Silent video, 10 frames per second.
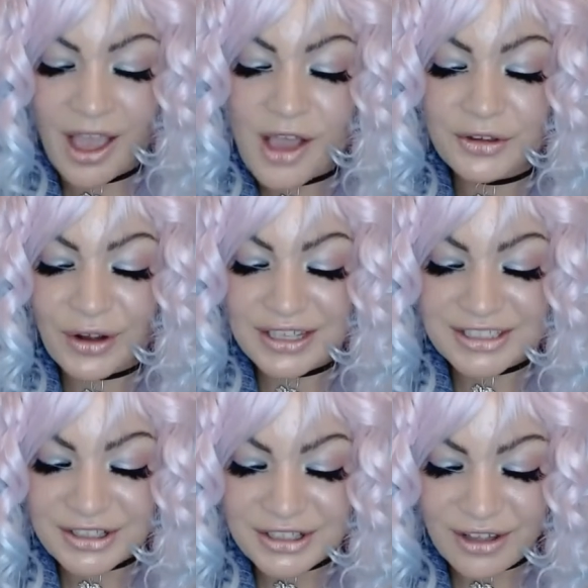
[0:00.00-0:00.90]
Your
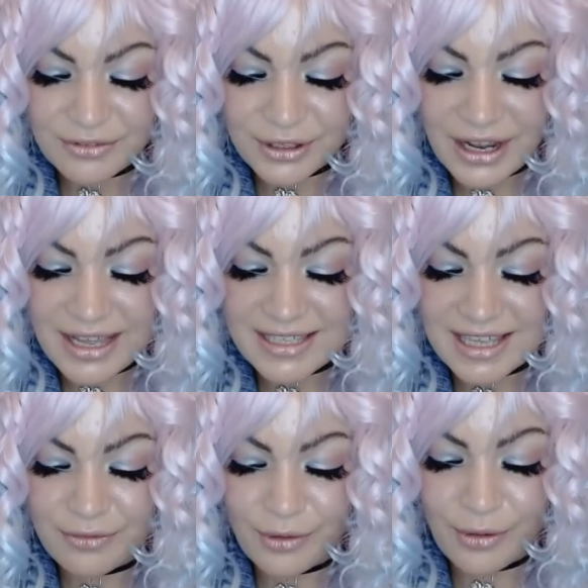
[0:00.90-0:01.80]
ideal lover is
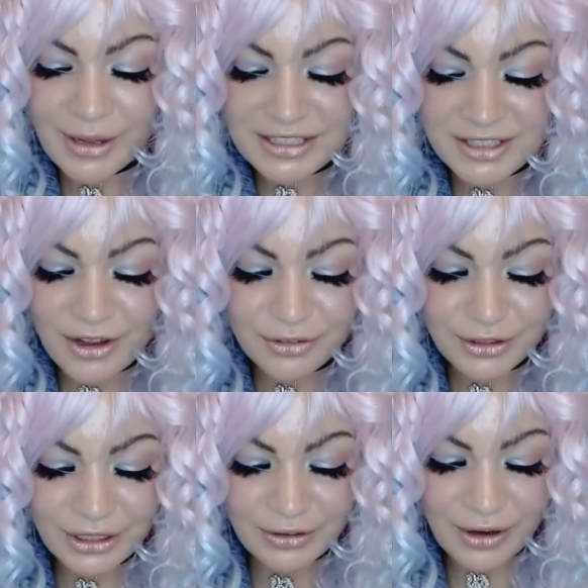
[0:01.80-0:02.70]
a romance novel
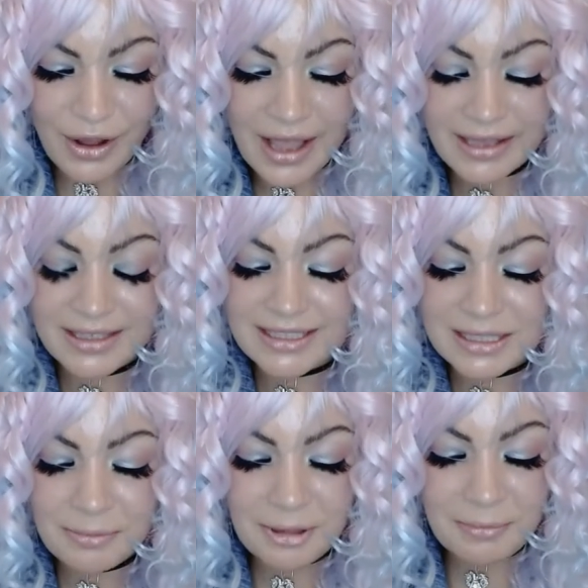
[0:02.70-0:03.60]
hero,
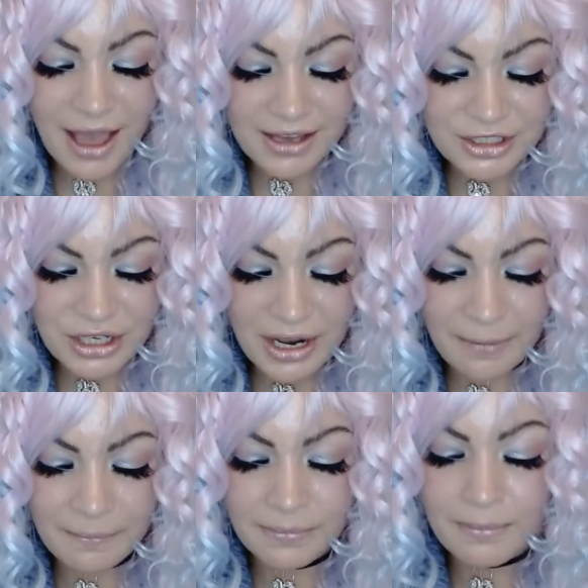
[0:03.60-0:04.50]
deeply passionate,
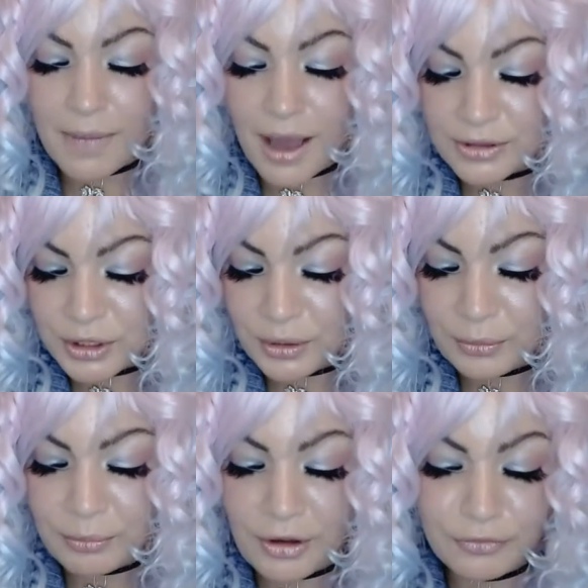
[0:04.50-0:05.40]
macho,
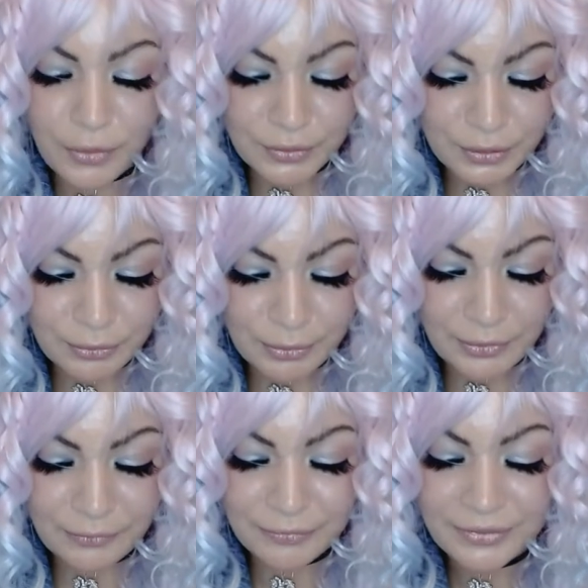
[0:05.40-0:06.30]
but vulnerable,